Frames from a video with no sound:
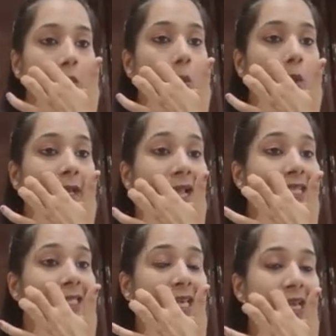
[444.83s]
So what
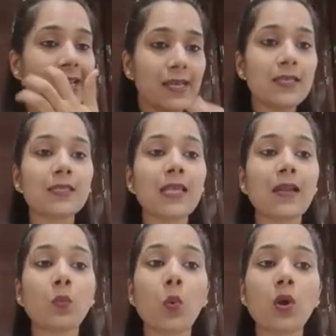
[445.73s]
I'll see is
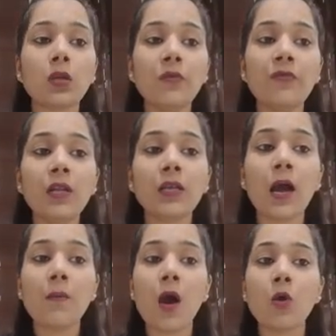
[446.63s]
that water will
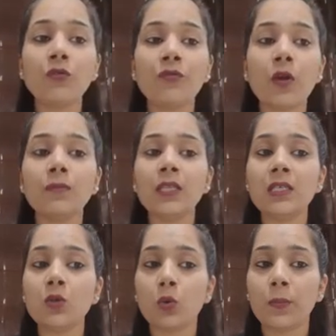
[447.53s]
come out from
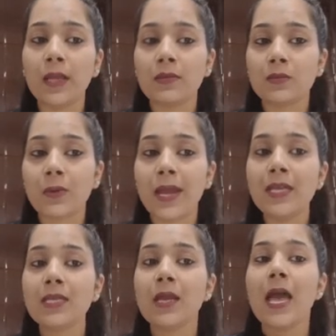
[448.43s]
these openings,
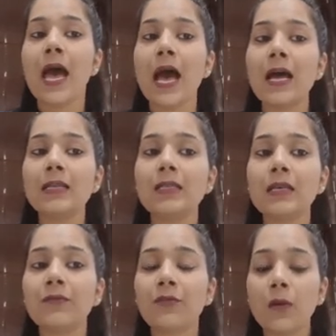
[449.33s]
right? And
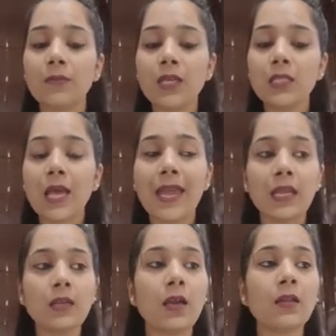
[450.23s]
from this, I
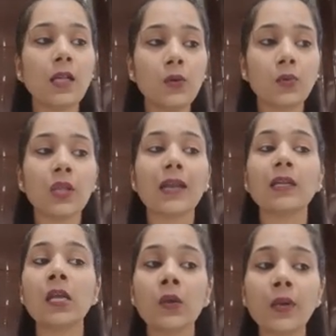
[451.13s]
can conclude
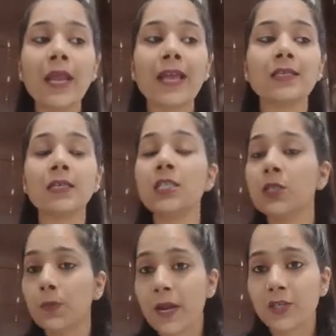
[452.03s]
that liquid
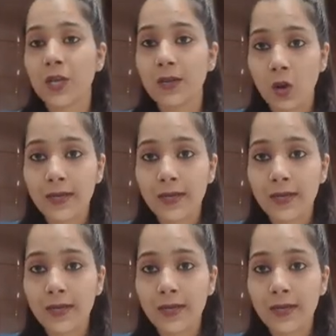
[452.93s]
exerts pressure